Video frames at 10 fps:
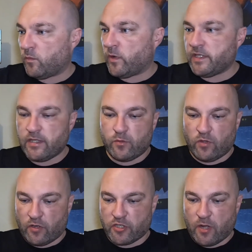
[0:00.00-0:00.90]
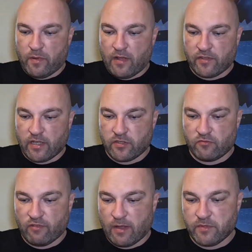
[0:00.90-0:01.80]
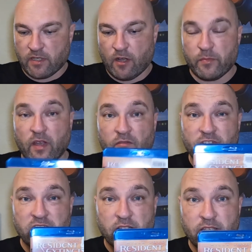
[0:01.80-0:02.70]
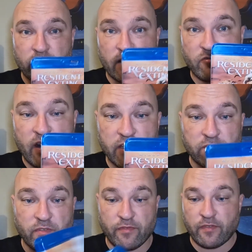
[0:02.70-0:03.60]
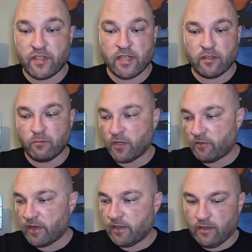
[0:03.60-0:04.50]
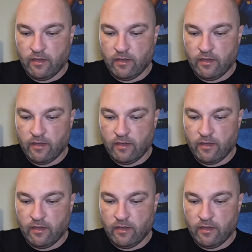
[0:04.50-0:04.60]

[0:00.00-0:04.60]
Went into another shop after that, just grabbed a copy of Resident Evil Extraction for fifty cent on Blu-ray.